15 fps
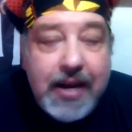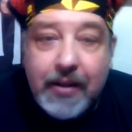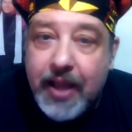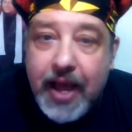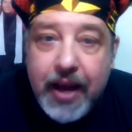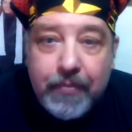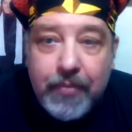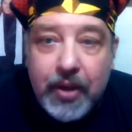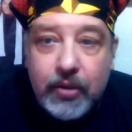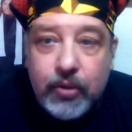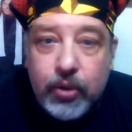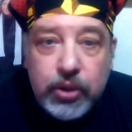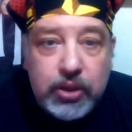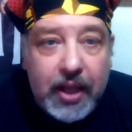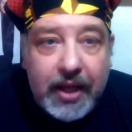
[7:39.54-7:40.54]
had a lot of big
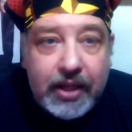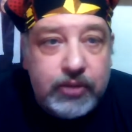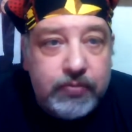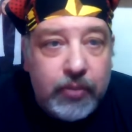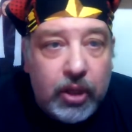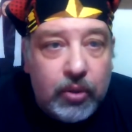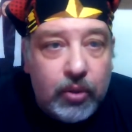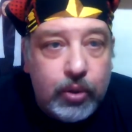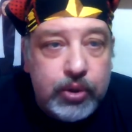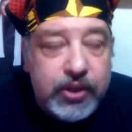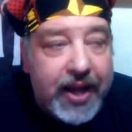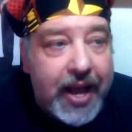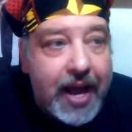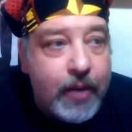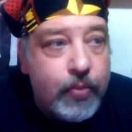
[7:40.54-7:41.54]
roles, a lot of small roles,
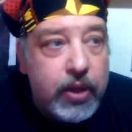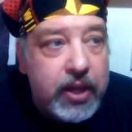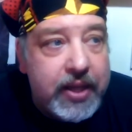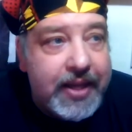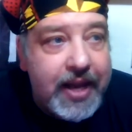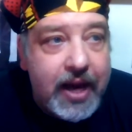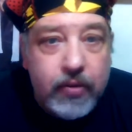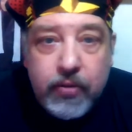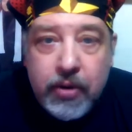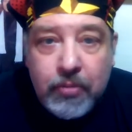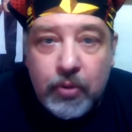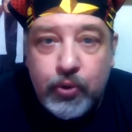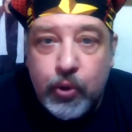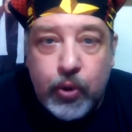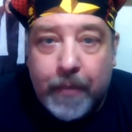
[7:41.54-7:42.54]
and I really can't
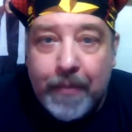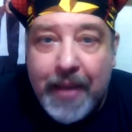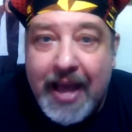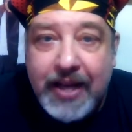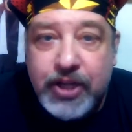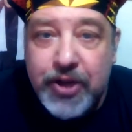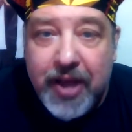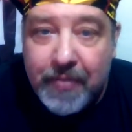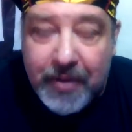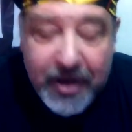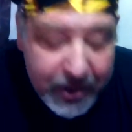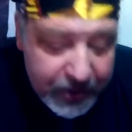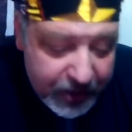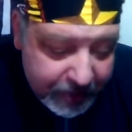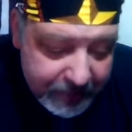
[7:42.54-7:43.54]
remember him doing a bad job
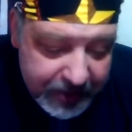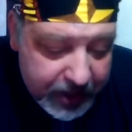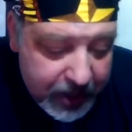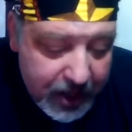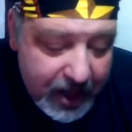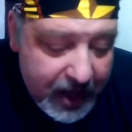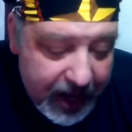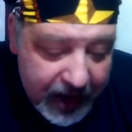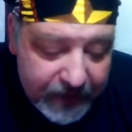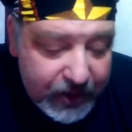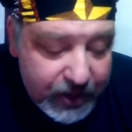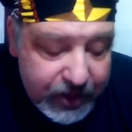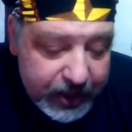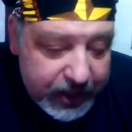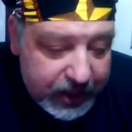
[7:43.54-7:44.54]
on anything. I mean,
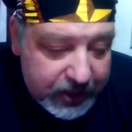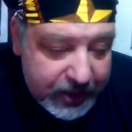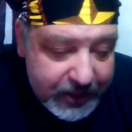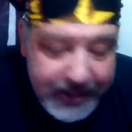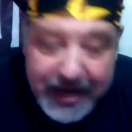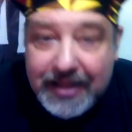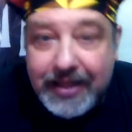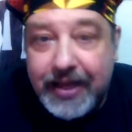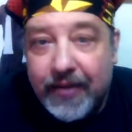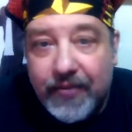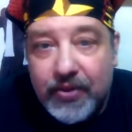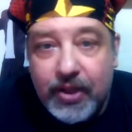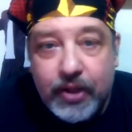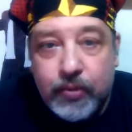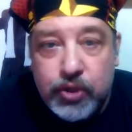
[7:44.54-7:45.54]
everything he did, not that
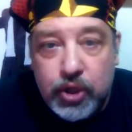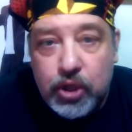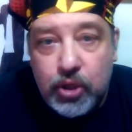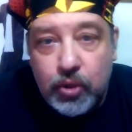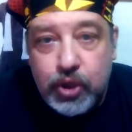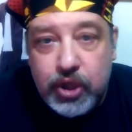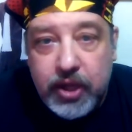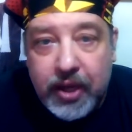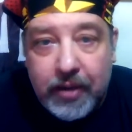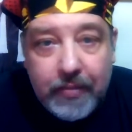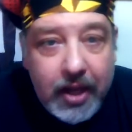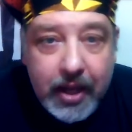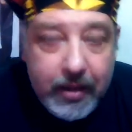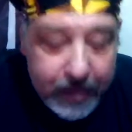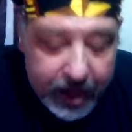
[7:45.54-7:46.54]
everything was a huge hit,
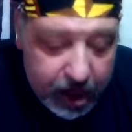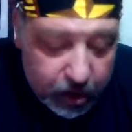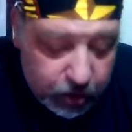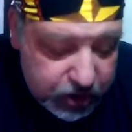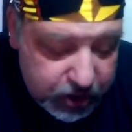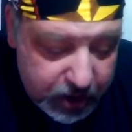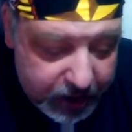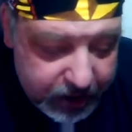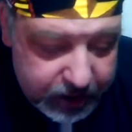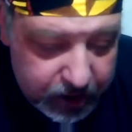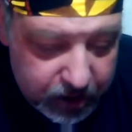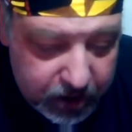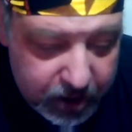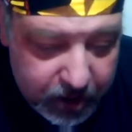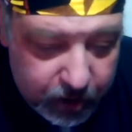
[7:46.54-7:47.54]
but I always thought he
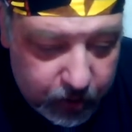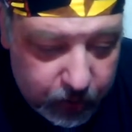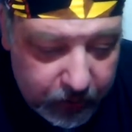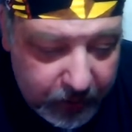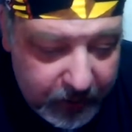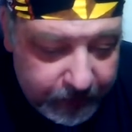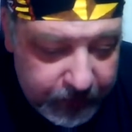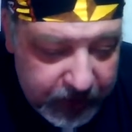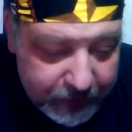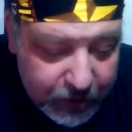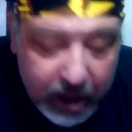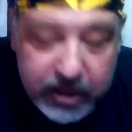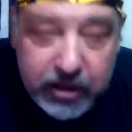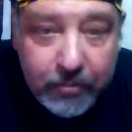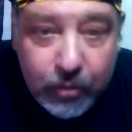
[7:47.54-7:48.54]
did, he
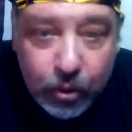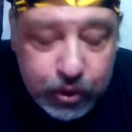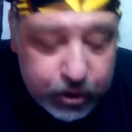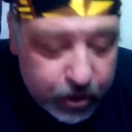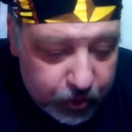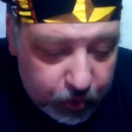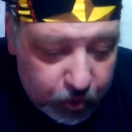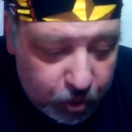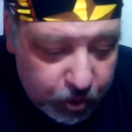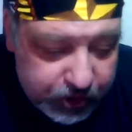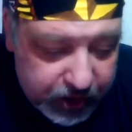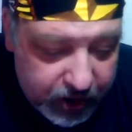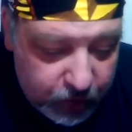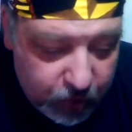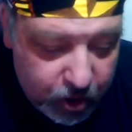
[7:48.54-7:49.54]
brought the most of the
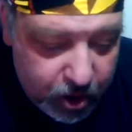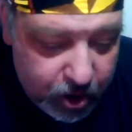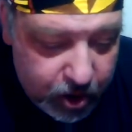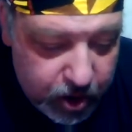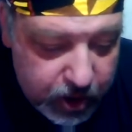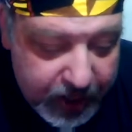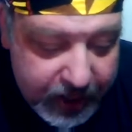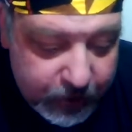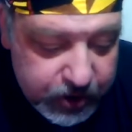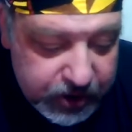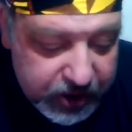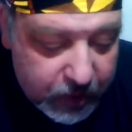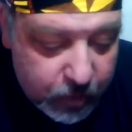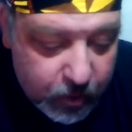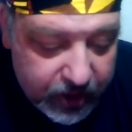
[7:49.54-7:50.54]
roles that he
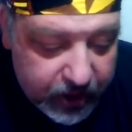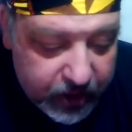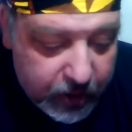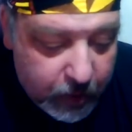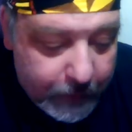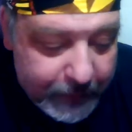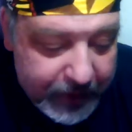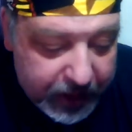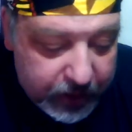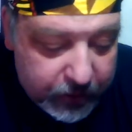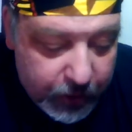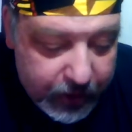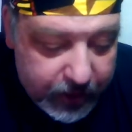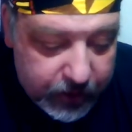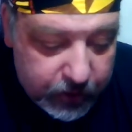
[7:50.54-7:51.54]
was in, whether they were big
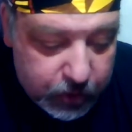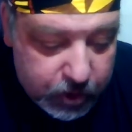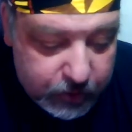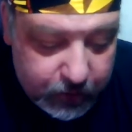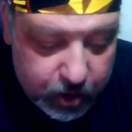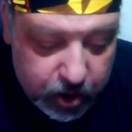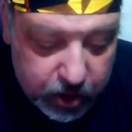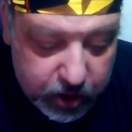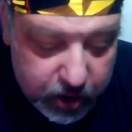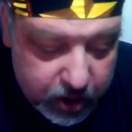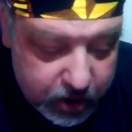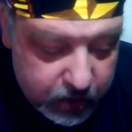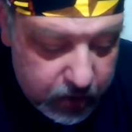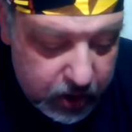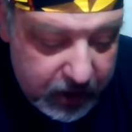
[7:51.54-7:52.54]
or whether they were small, you
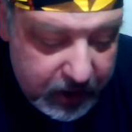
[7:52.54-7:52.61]
know.